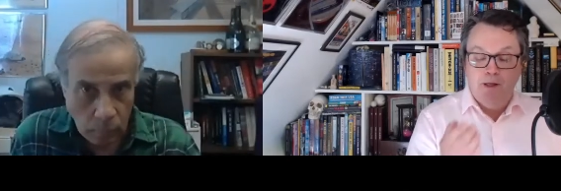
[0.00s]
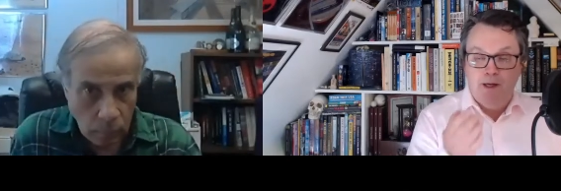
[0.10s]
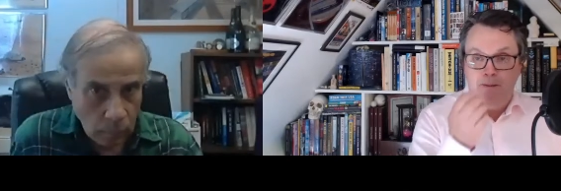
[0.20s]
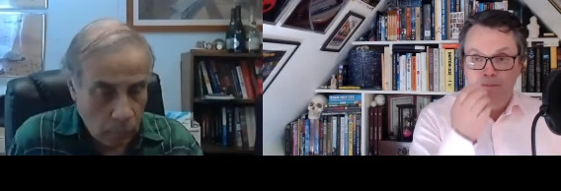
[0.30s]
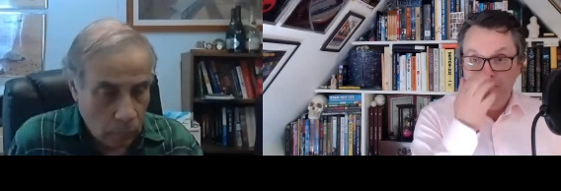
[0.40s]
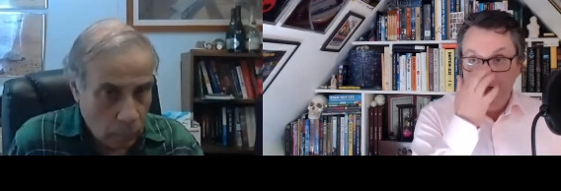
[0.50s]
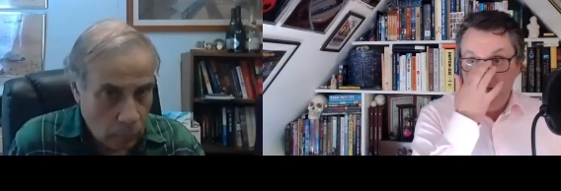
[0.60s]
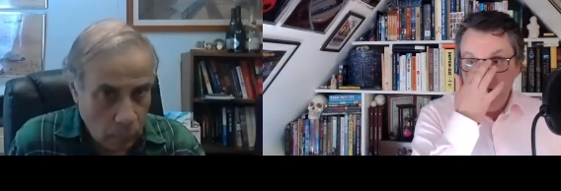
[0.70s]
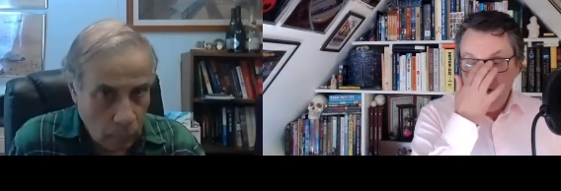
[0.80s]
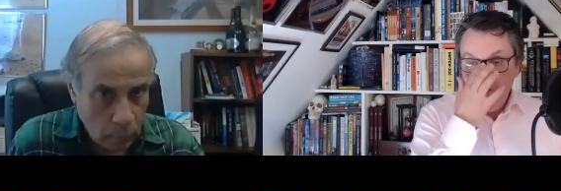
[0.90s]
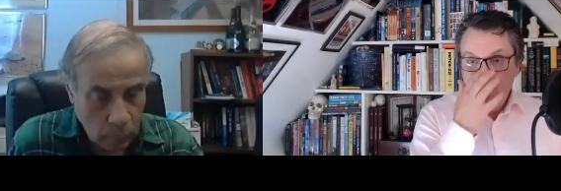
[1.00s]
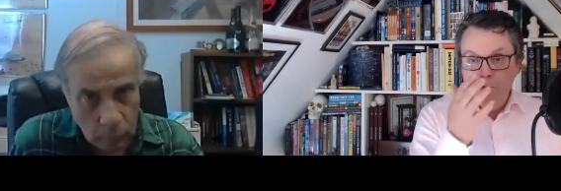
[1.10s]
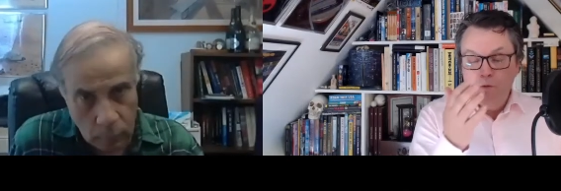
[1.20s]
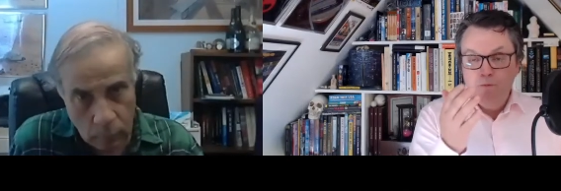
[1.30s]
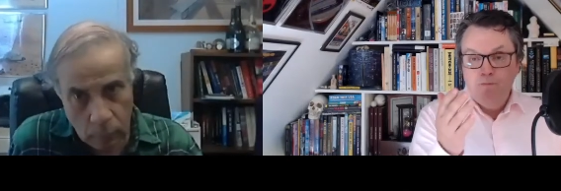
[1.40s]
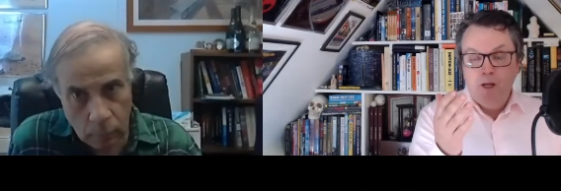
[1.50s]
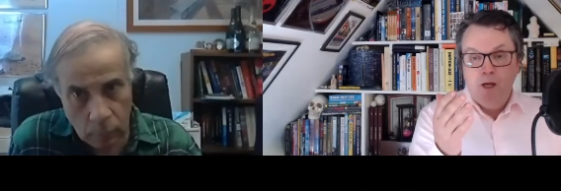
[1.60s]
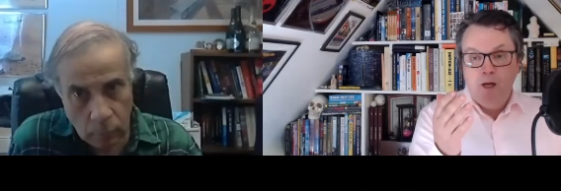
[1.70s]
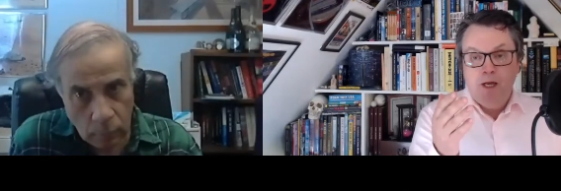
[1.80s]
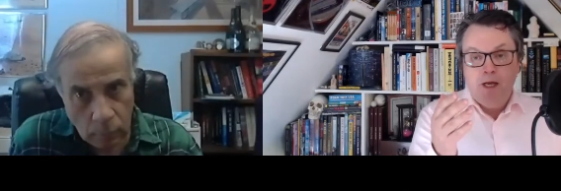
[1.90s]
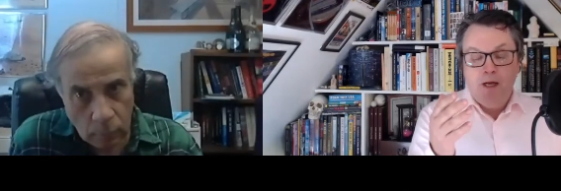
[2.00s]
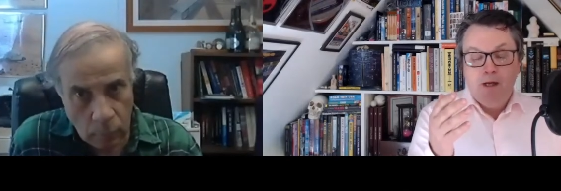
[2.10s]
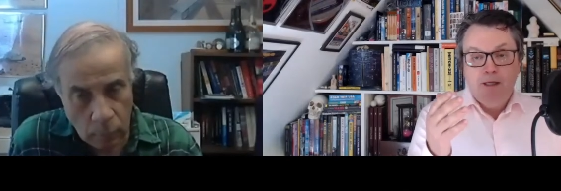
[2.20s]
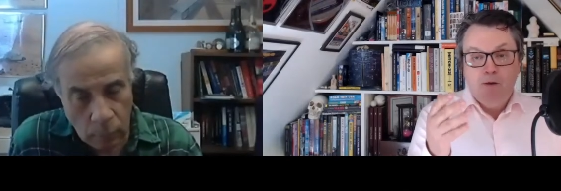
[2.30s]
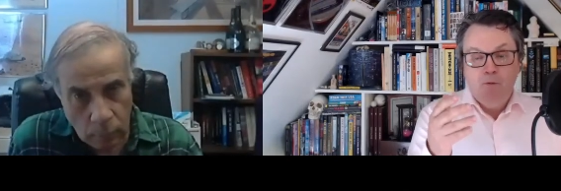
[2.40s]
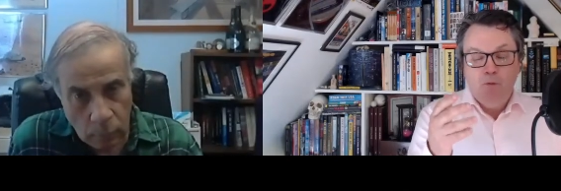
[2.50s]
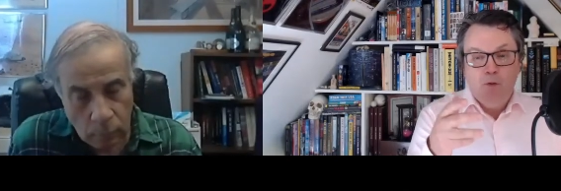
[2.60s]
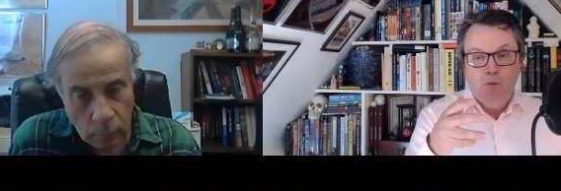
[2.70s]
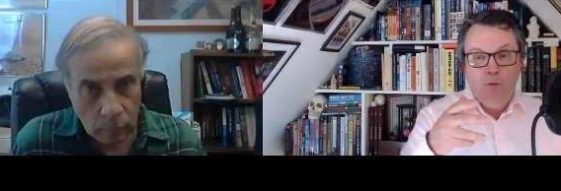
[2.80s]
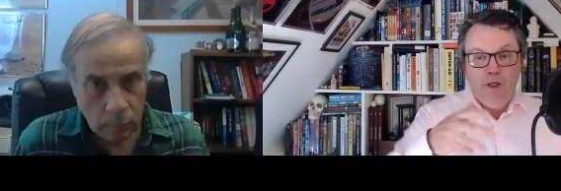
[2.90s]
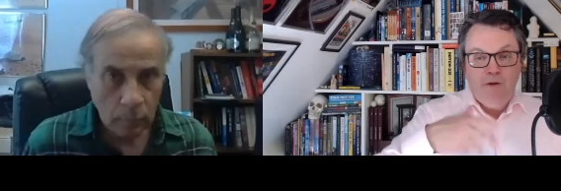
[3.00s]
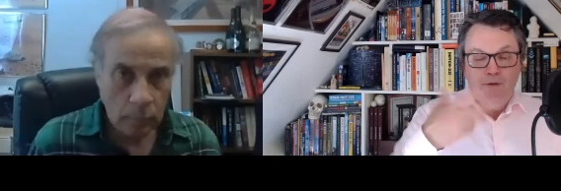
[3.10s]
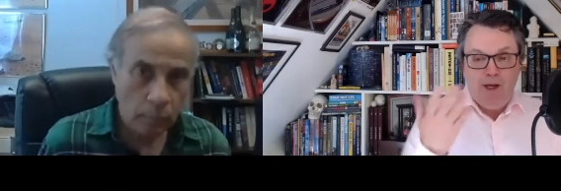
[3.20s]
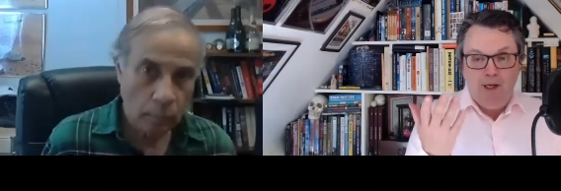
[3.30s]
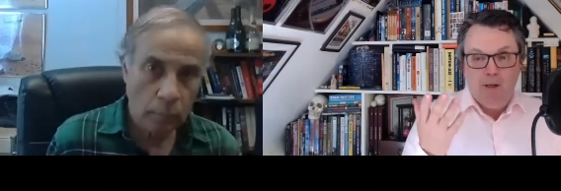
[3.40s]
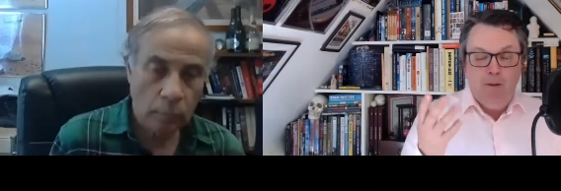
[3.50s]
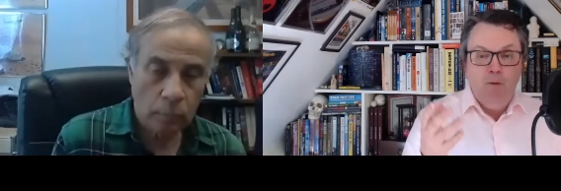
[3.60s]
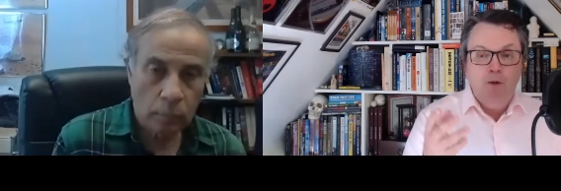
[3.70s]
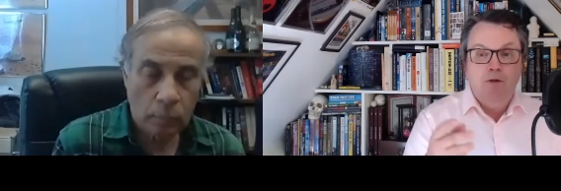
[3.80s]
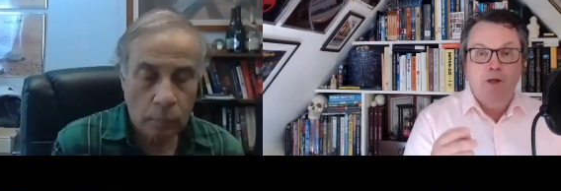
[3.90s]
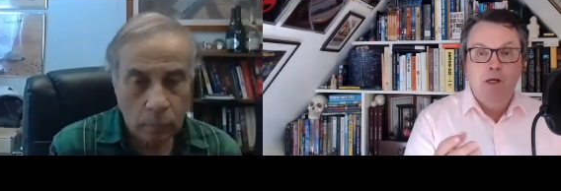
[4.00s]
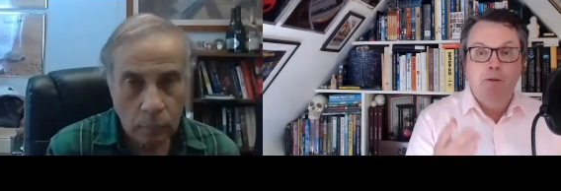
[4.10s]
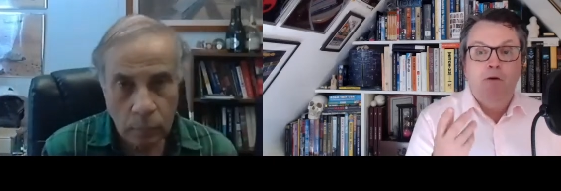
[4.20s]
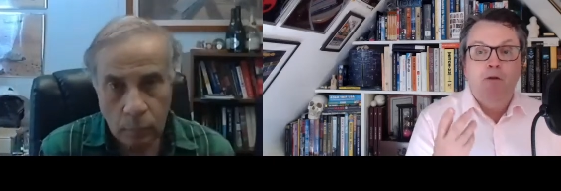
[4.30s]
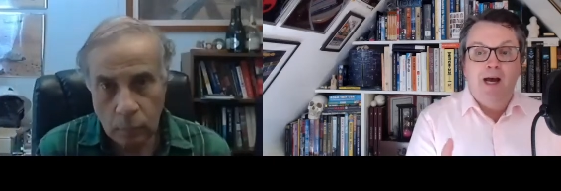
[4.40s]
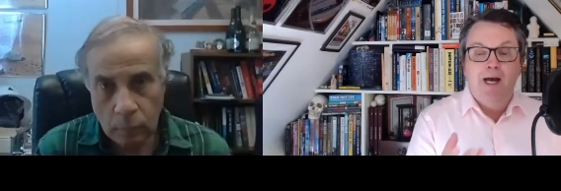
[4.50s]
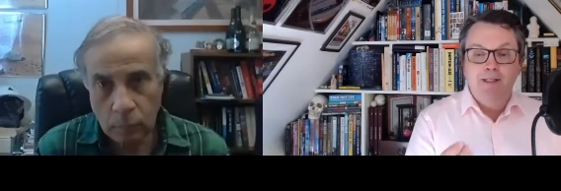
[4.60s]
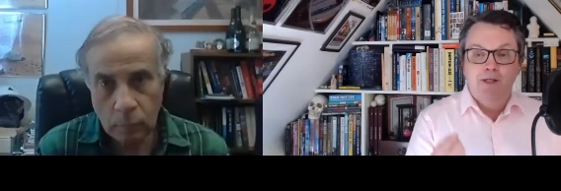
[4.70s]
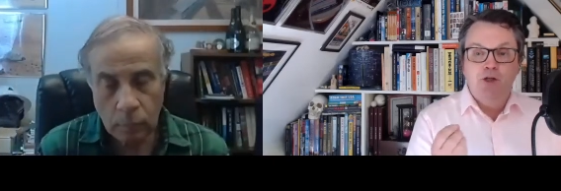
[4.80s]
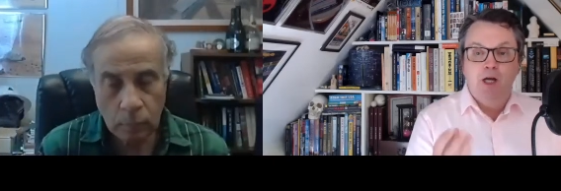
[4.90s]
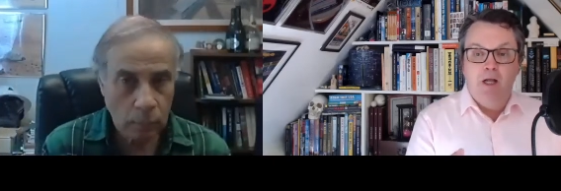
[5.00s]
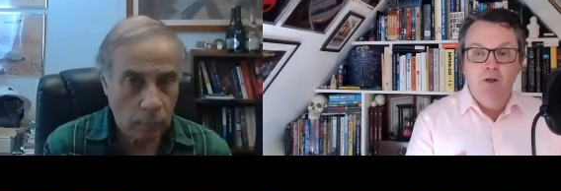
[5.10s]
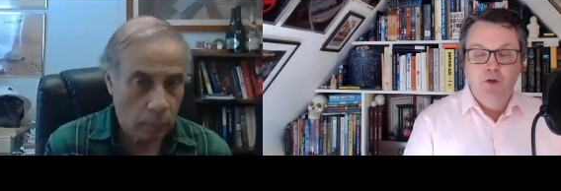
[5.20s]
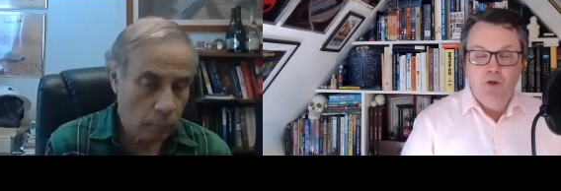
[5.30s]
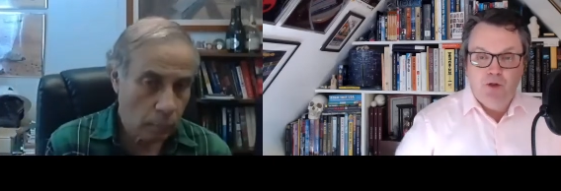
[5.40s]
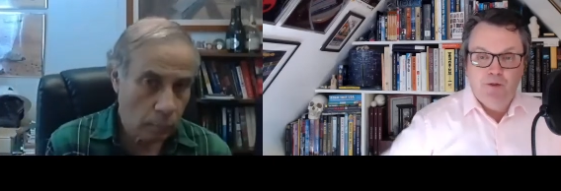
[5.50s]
Speaker 1: Um, so, uh, uh what do you think? I mean, what do you think about that as a challenge?